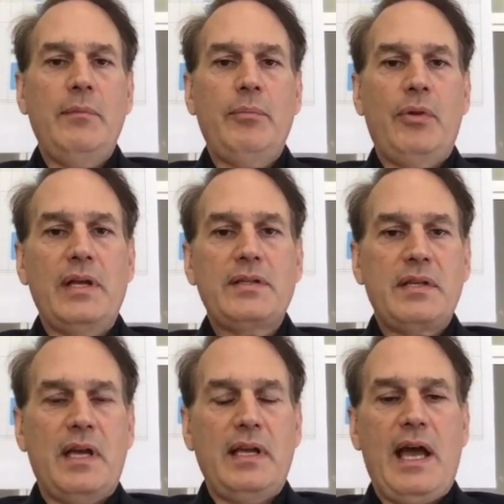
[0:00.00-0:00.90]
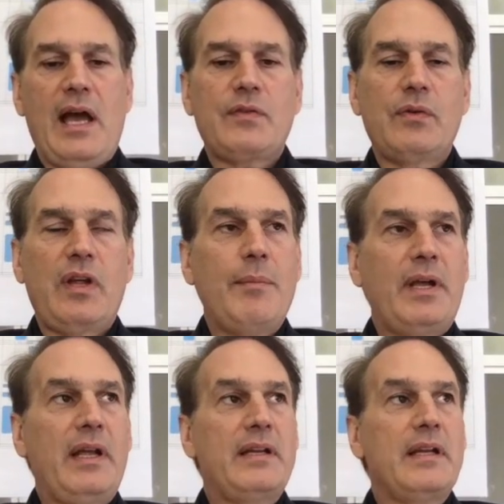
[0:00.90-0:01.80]
and plus uh, cash flow
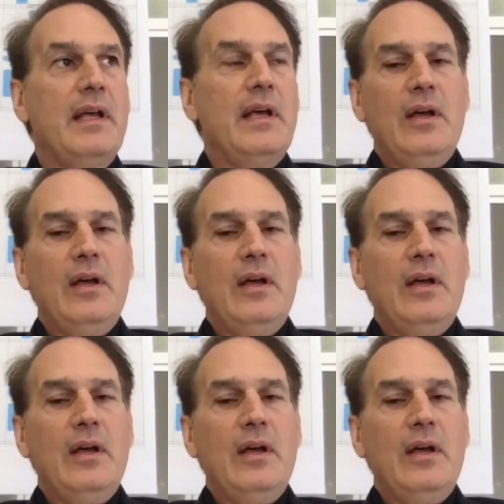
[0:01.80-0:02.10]
coming in.